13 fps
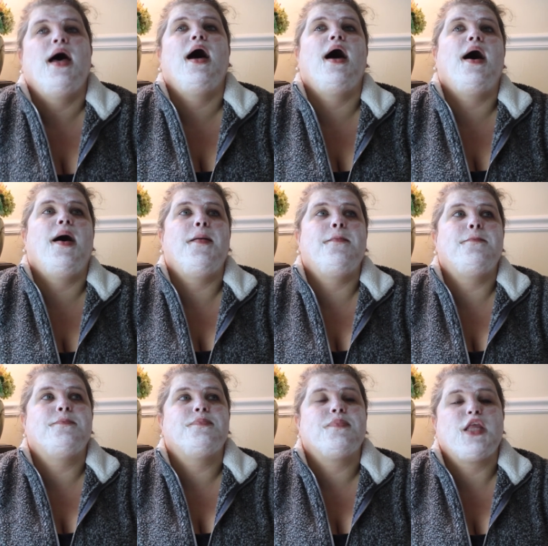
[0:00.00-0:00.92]

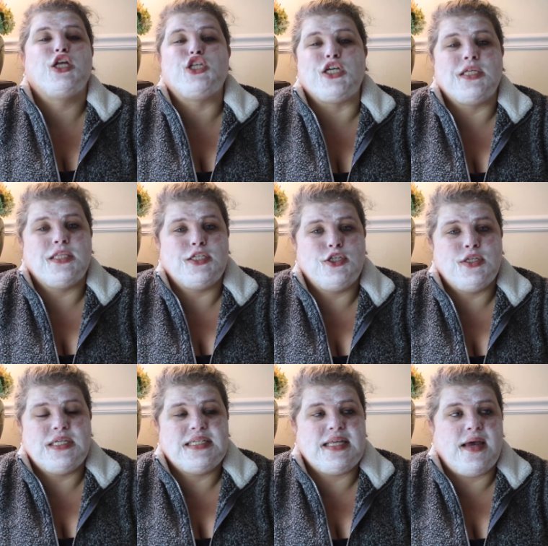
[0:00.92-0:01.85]
um, during this
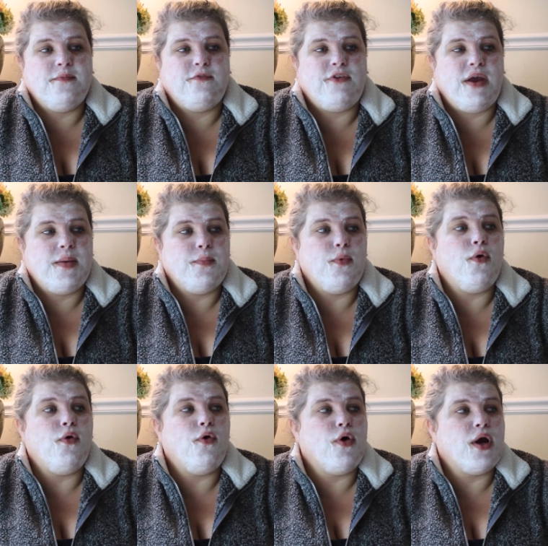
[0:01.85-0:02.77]
unique time frame
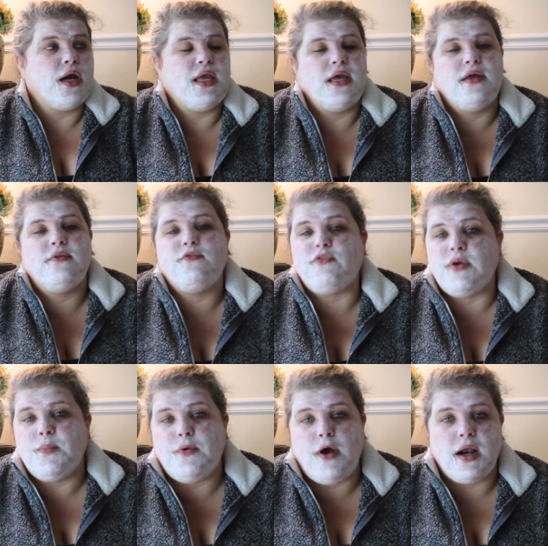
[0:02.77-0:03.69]
or get
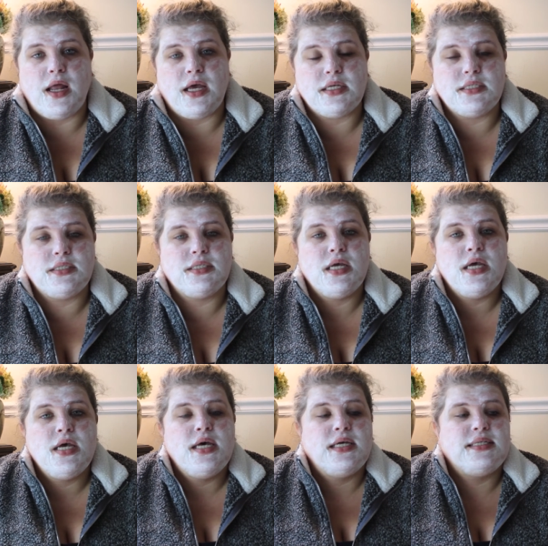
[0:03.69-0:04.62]
free products
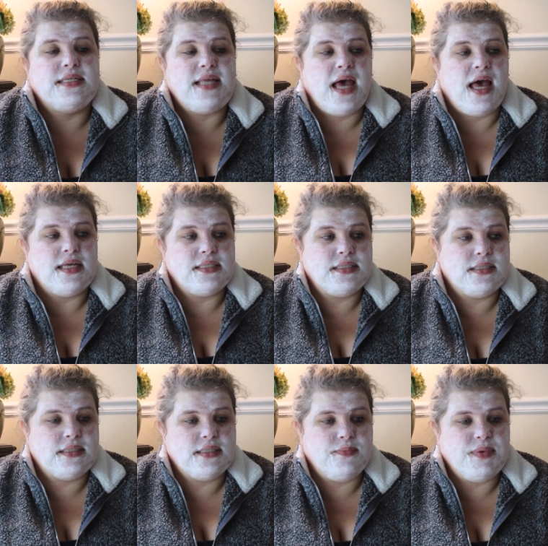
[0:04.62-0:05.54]
to
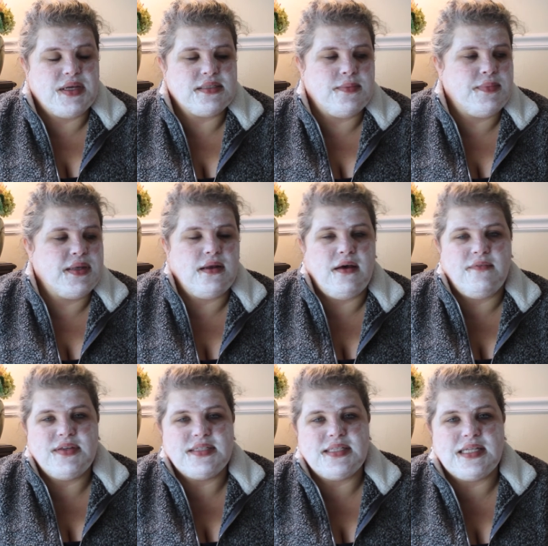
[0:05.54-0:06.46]
test because I mean
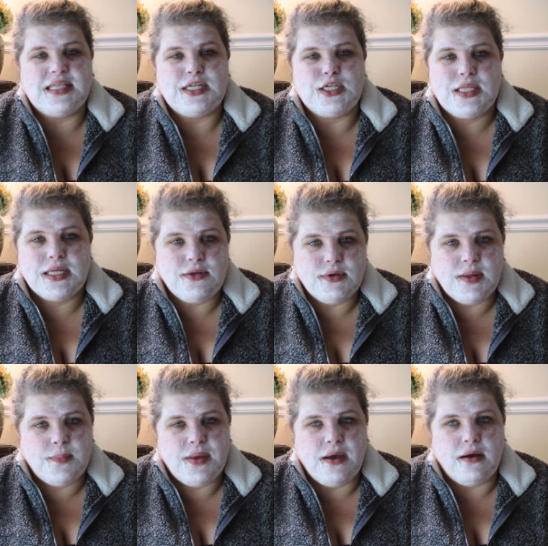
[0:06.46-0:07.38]
obviously clearly I don't
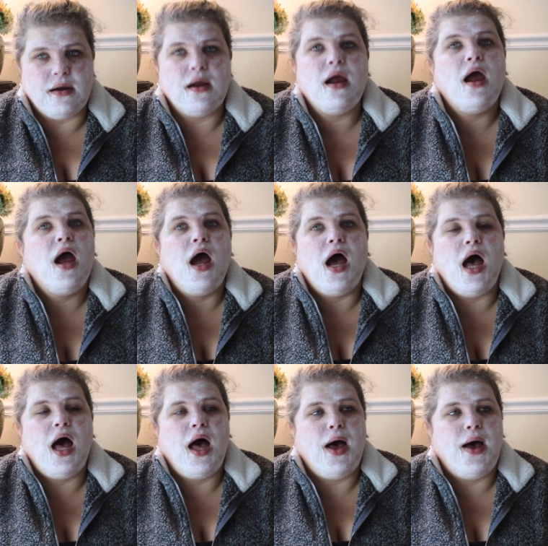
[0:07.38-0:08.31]
get PR.
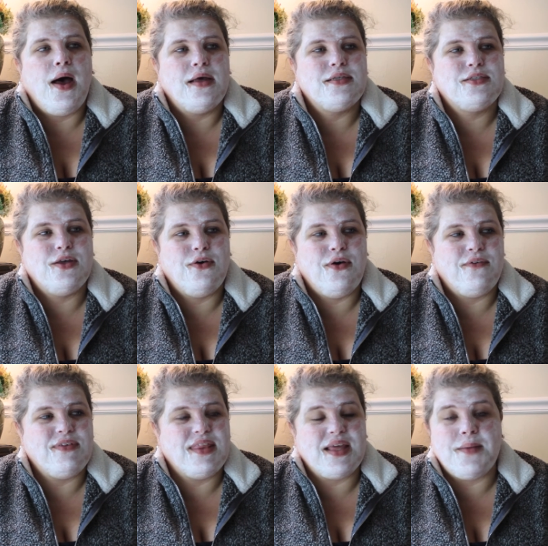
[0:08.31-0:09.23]
Uh, so
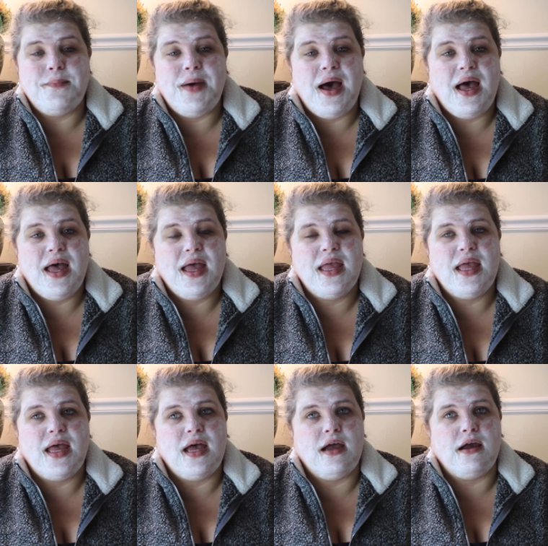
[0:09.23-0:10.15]
everything I
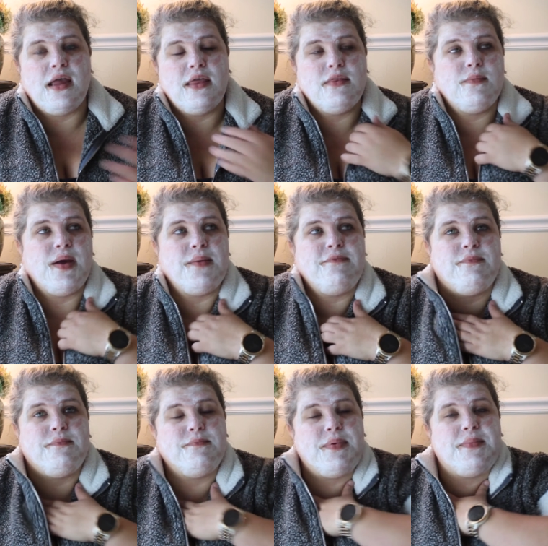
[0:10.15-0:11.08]
buy I either buy
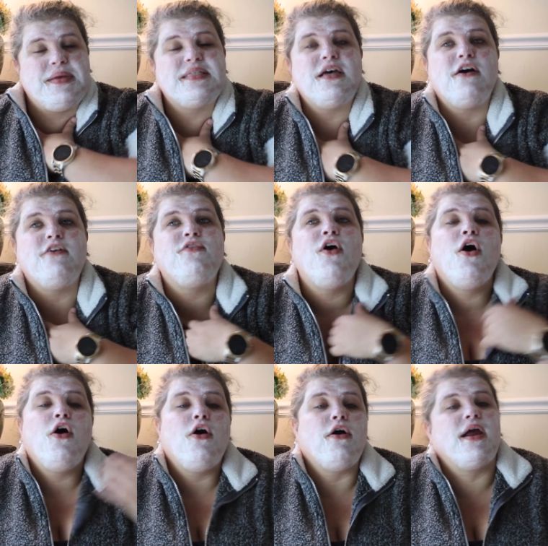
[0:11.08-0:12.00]
by
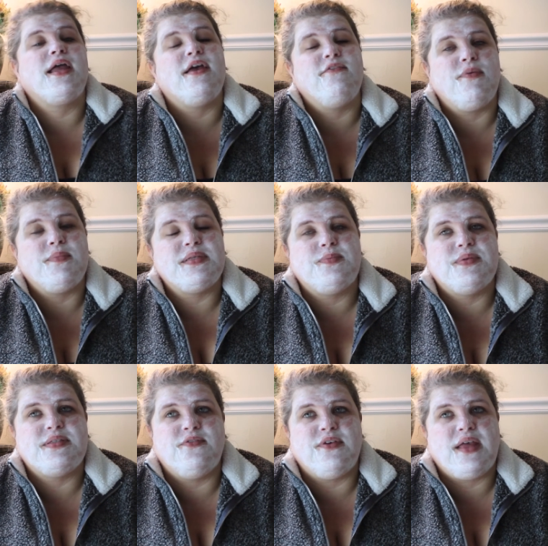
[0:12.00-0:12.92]
myself or I get from a
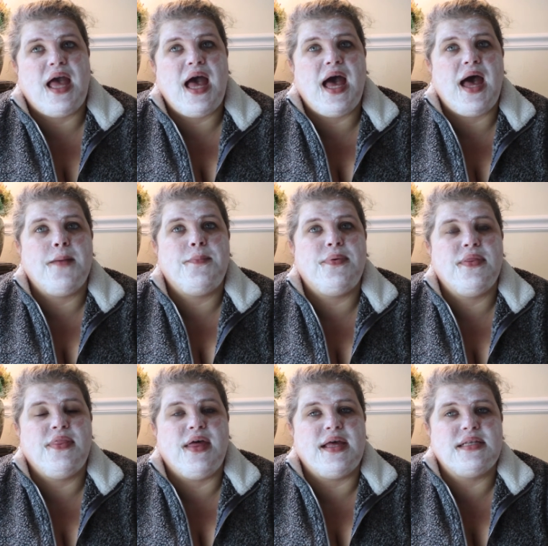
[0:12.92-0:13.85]
specific app
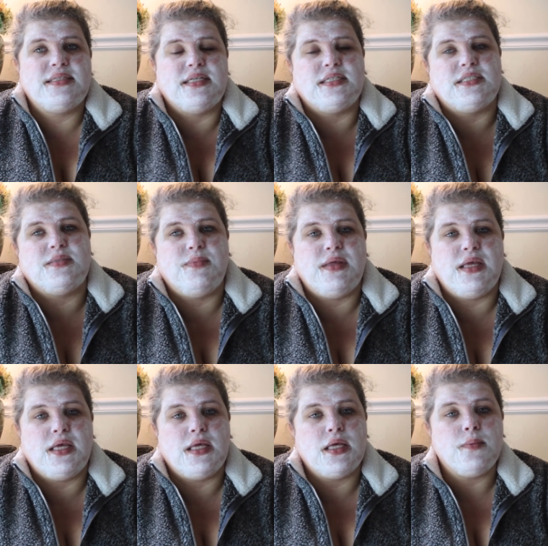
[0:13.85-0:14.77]
that sends
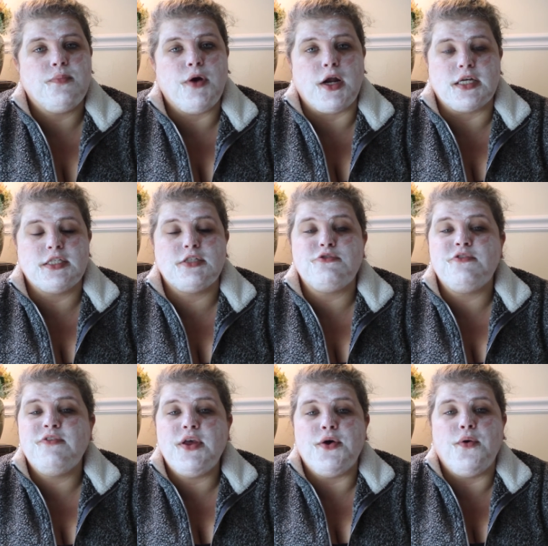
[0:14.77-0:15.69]
me products to
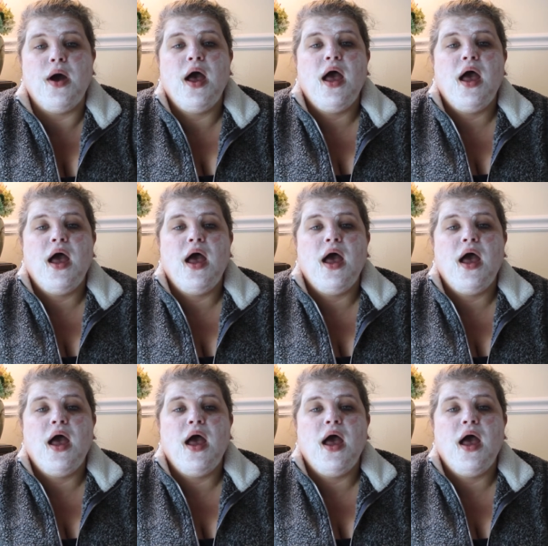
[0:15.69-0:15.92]
review.